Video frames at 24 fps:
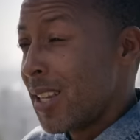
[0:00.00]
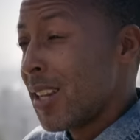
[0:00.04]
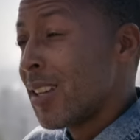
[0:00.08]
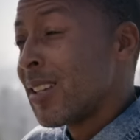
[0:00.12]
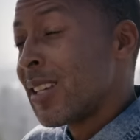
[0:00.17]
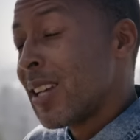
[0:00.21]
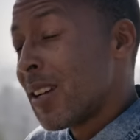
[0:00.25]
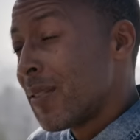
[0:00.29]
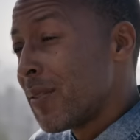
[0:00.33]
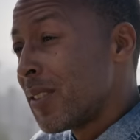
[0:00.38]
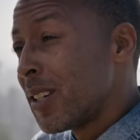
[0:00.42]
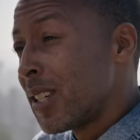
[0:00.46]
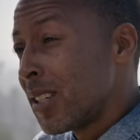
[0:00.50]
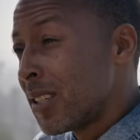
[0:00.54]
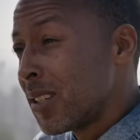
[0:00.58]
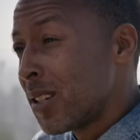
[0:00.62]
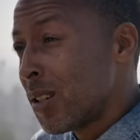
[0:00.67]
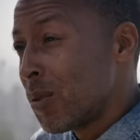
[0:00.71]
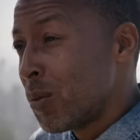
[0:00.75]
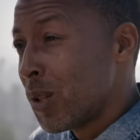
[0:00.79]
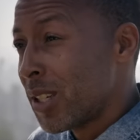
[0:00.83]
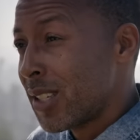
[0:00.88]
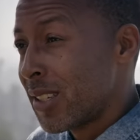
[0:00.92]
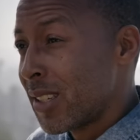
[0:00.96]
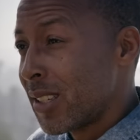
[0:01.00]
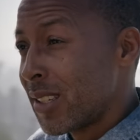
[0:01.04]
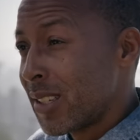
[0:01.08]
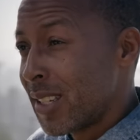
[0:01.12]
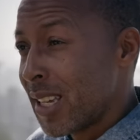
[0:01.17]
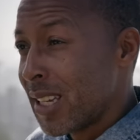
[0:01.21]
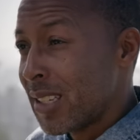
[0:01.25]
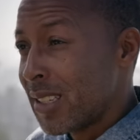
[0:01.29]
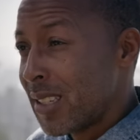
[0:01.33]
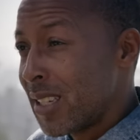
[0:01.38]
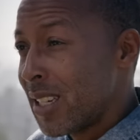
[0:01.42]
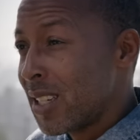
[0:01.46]
their definition of what
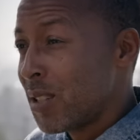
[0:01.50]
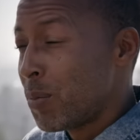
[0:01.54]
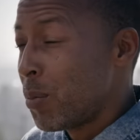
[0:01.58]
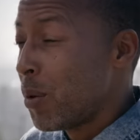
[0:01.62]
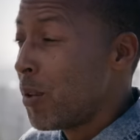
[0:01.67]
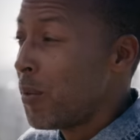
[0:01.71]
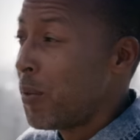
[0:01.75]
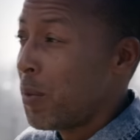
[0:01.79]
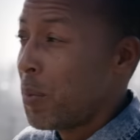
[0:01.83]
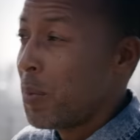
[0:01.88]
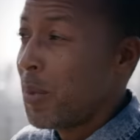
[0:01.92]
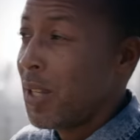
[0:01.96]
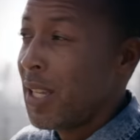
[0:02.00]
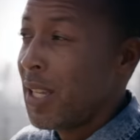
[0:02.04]
success is, but for